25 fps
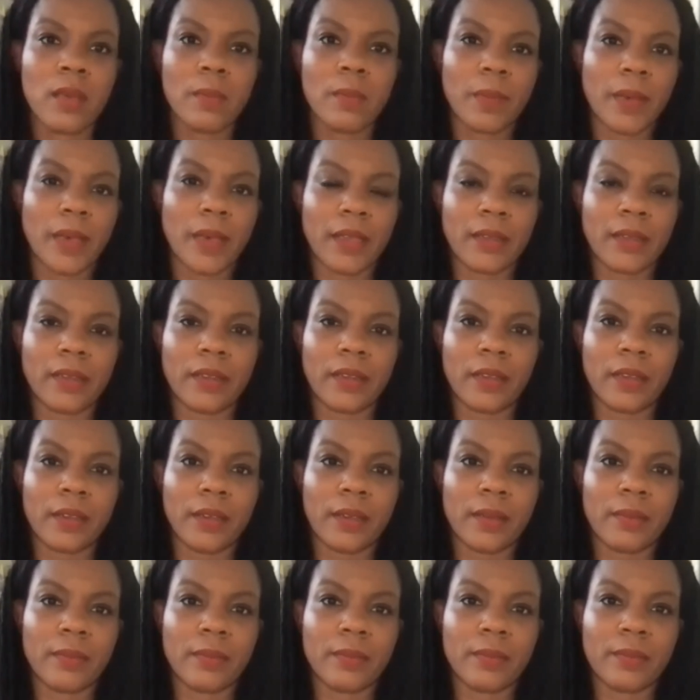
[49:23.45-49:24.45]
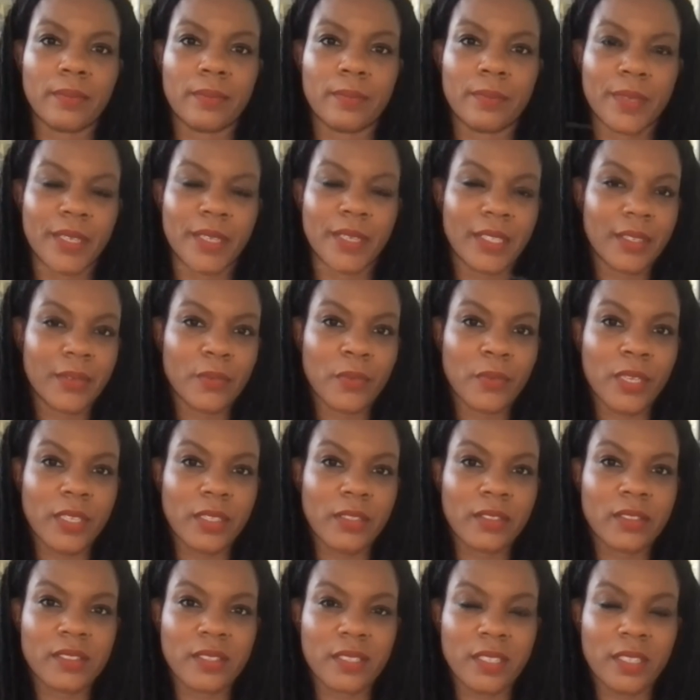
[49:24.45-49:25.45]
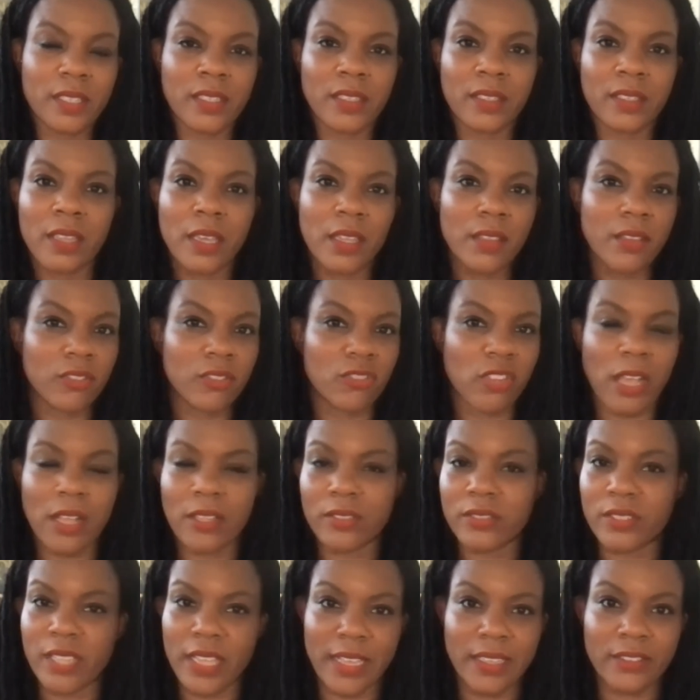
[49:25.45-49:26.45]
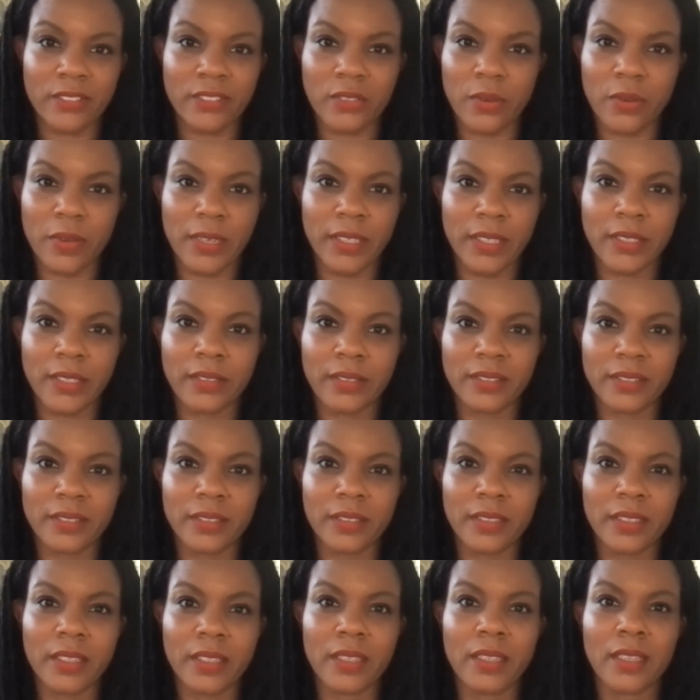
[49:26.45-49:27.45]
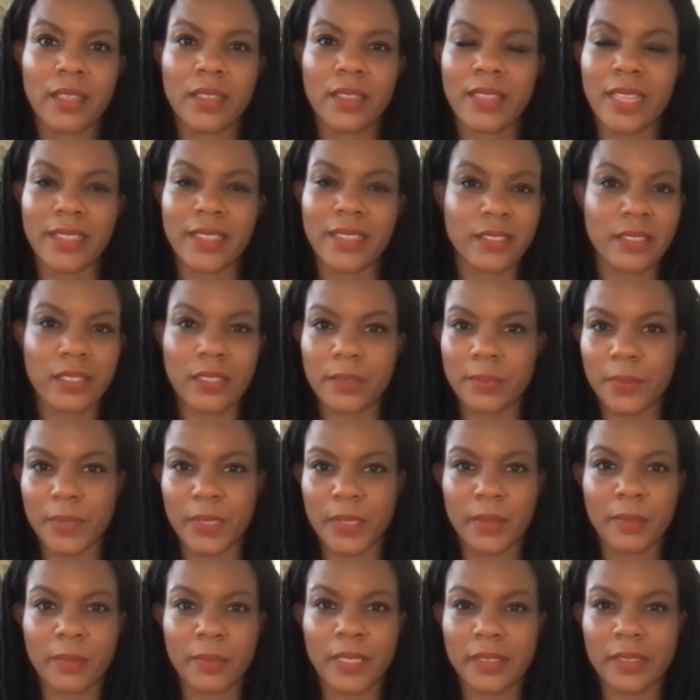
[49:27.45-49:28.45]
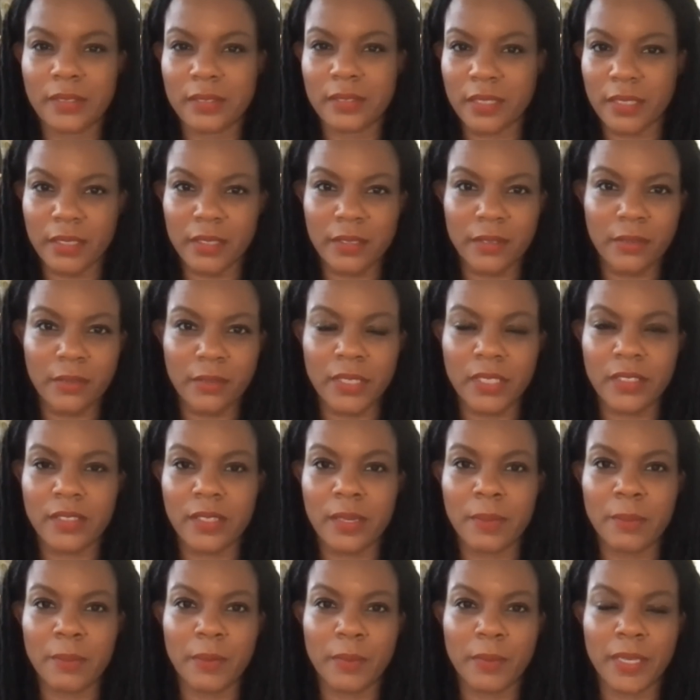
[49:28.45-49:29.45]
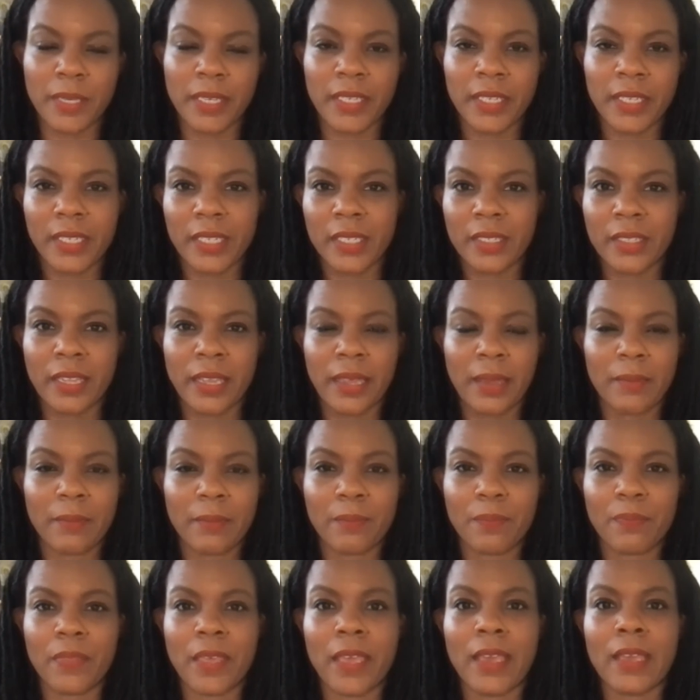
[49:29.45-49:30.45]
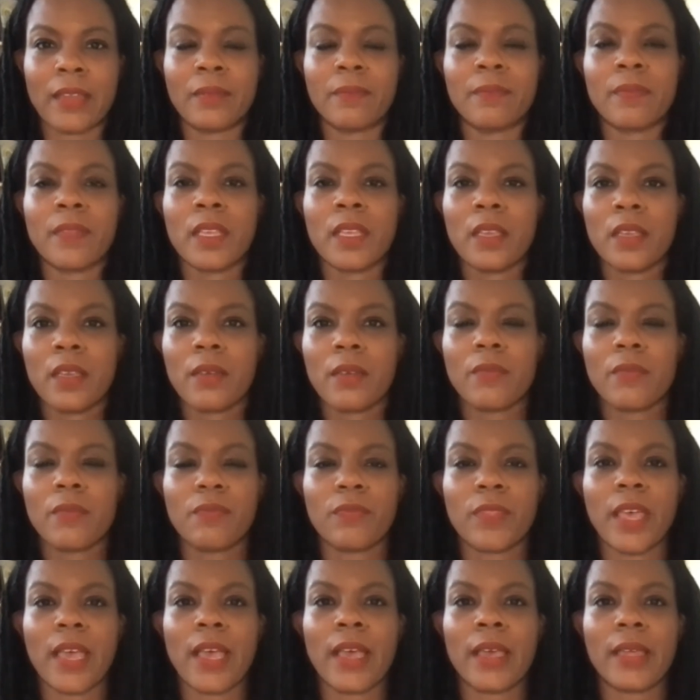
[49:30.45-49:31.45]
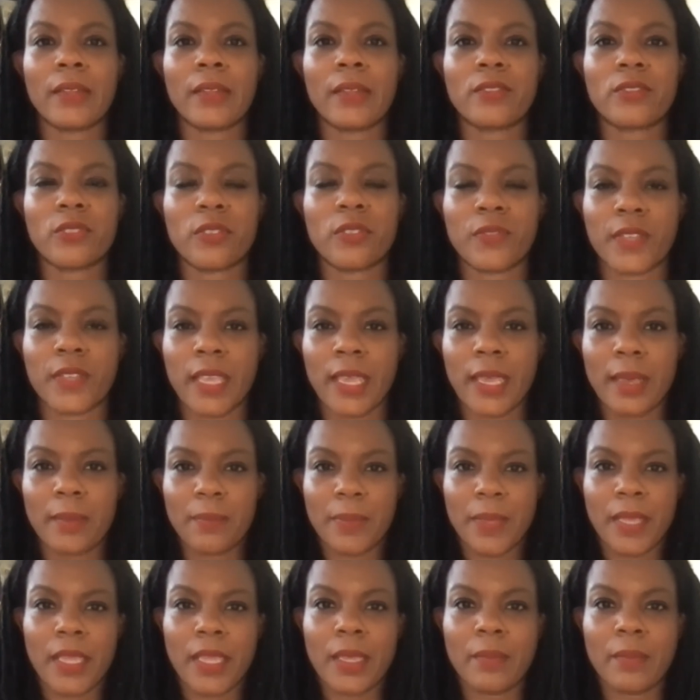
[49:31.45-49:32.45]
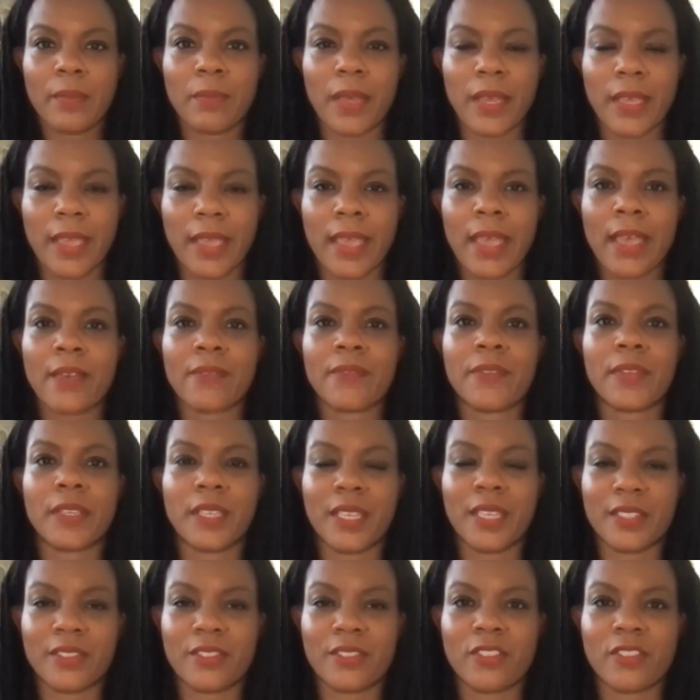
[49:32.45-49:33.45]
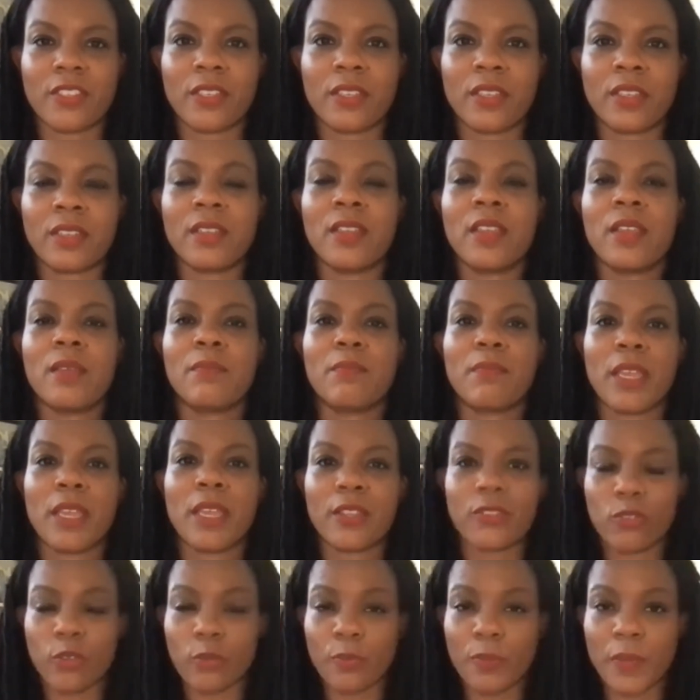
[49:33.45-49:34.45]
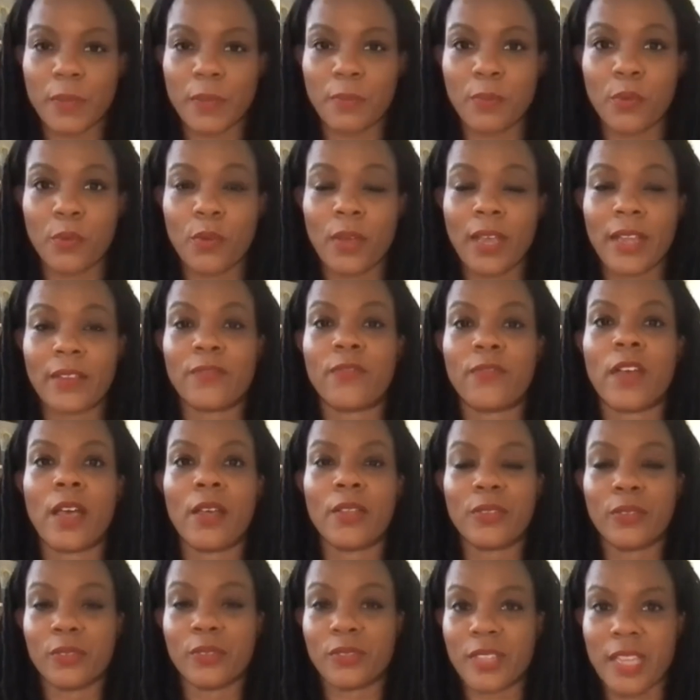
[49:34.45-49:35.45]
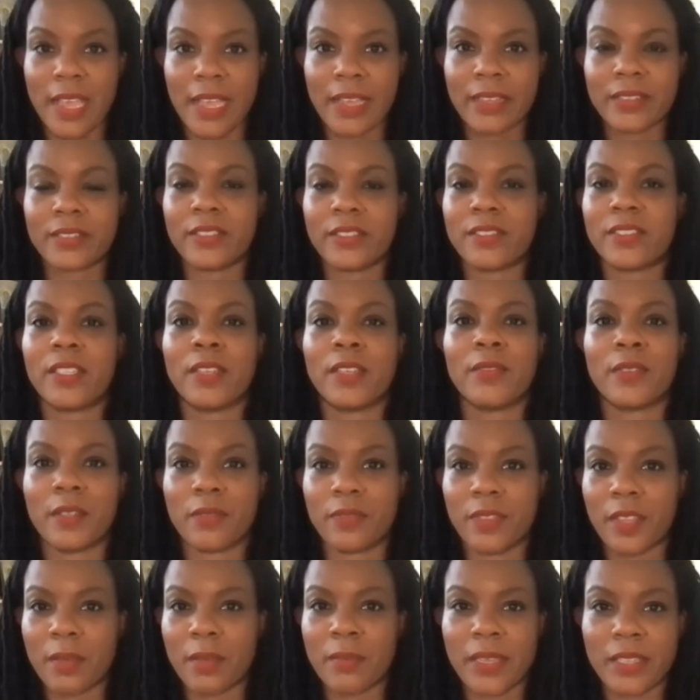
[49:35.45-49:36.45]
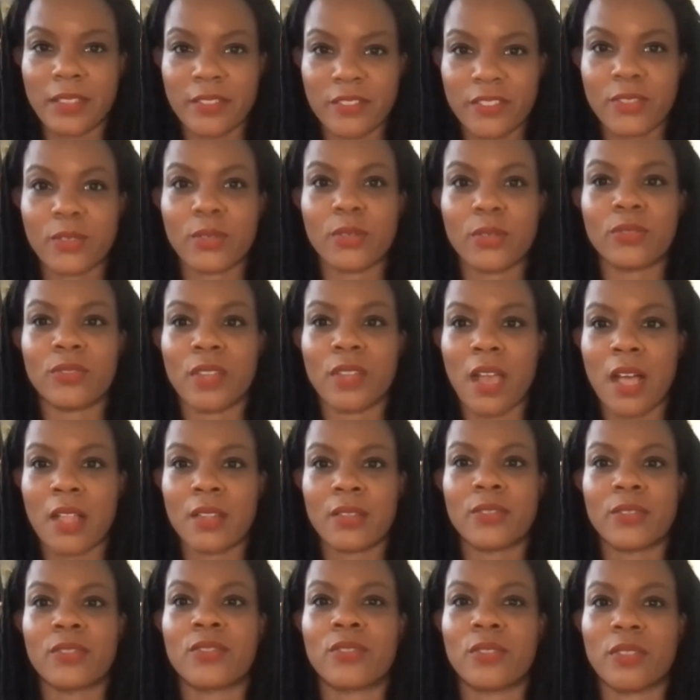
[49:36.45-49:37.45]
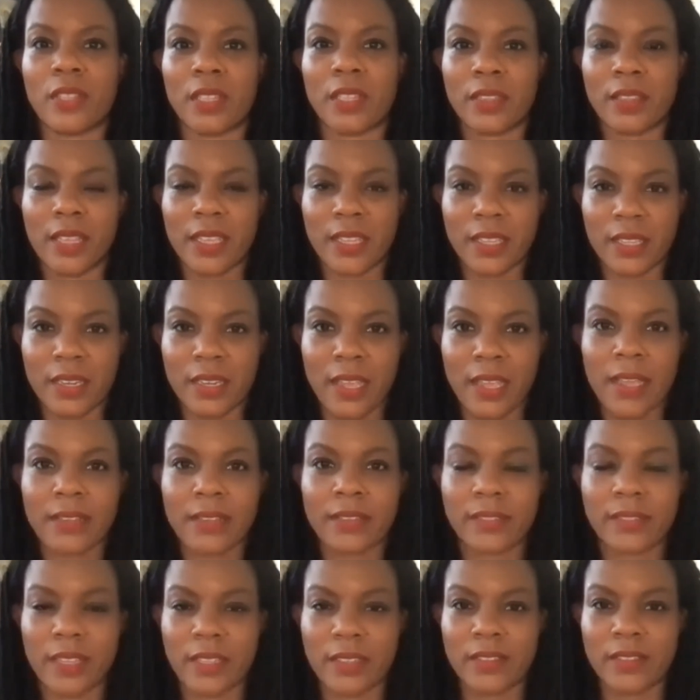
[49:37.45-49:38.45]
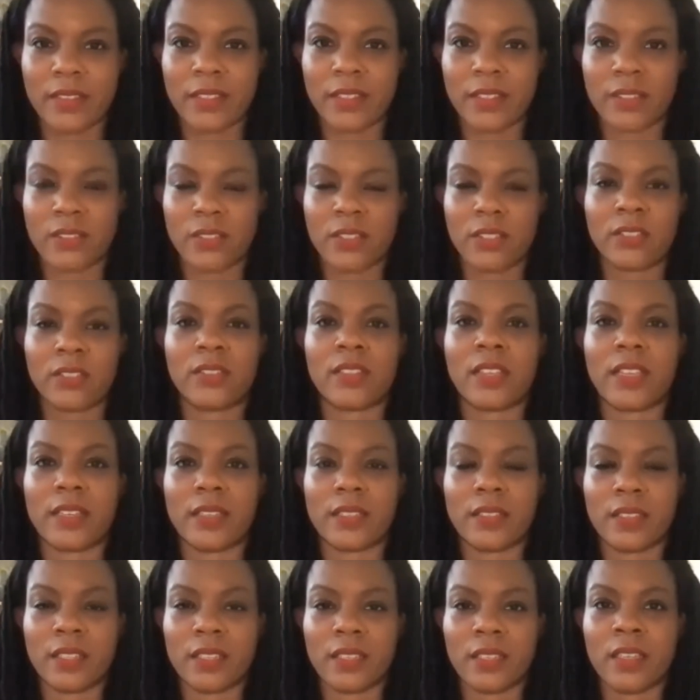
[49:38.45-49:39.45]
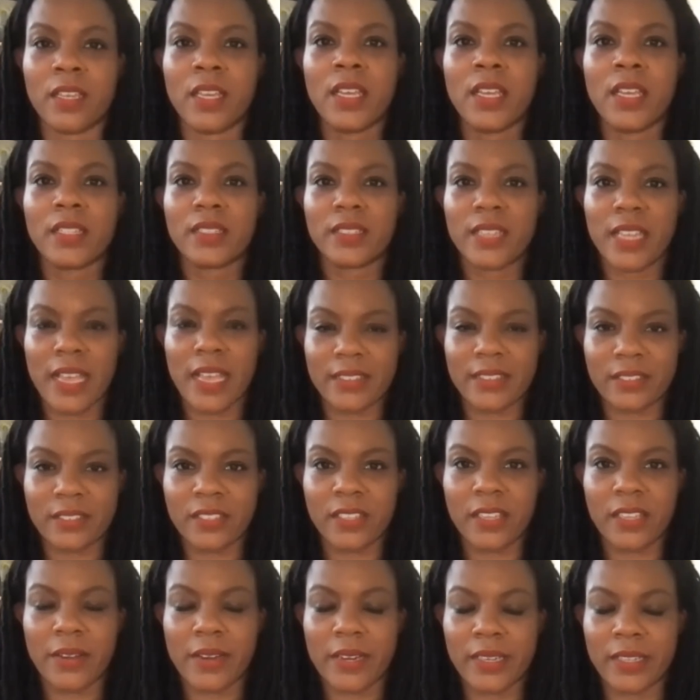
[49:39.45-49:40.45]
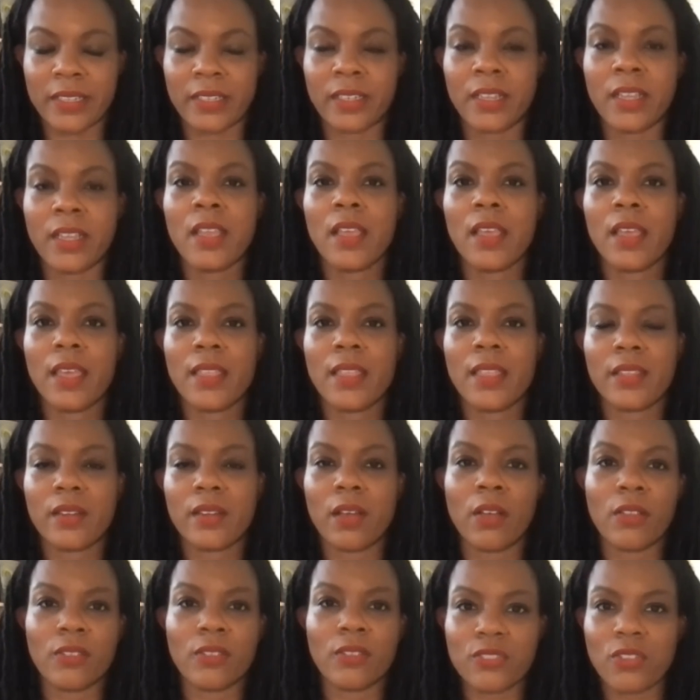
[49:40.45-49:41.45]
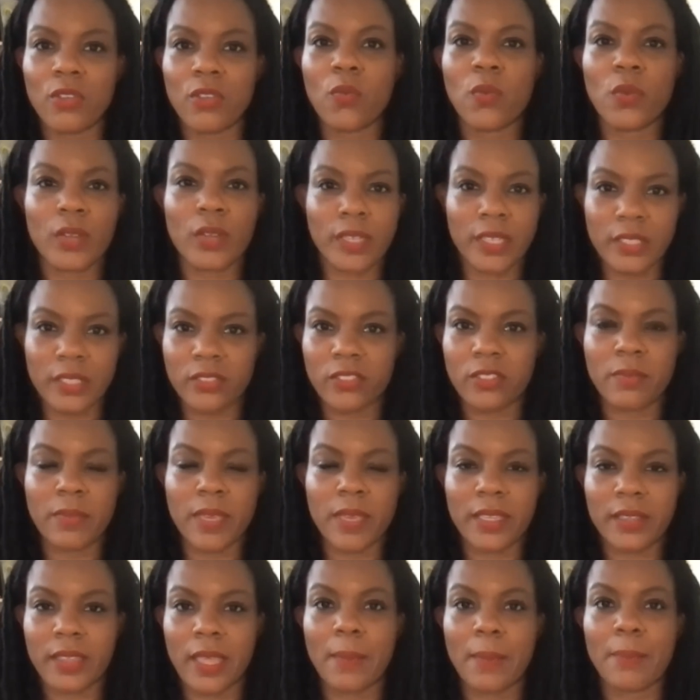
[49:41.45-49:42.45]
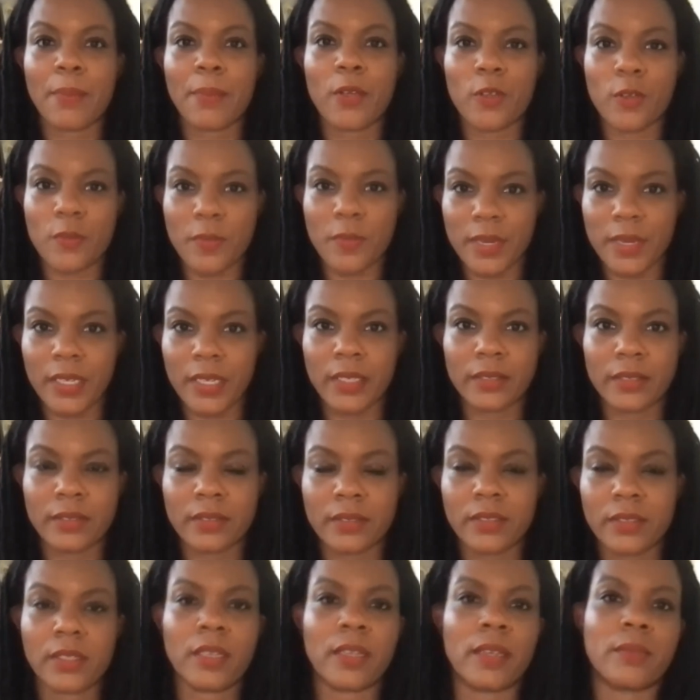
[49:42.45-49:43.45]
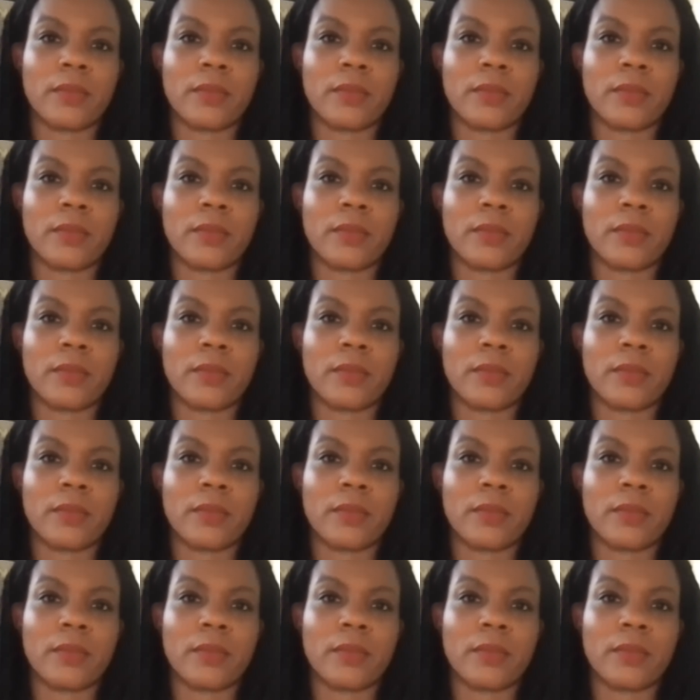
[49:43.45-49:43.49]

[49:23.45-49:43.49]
But we can see the child tax credit, that's going to be amazing when it's implemented, and that that sort of campaign by advocates to make sure people had filed their taxes, even if they made $0, so that they could access the tax credit, and then also working to make that permanent.